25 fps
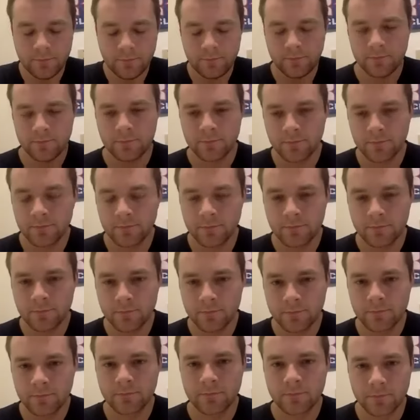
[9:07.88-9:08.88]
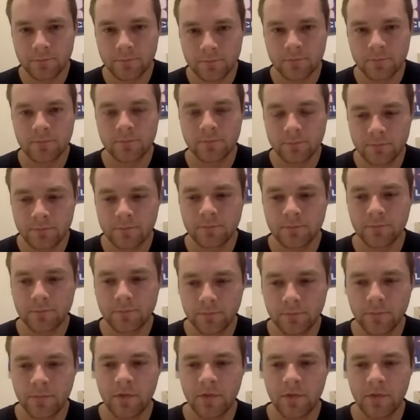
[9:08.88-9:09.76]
No one is speaking in this clip.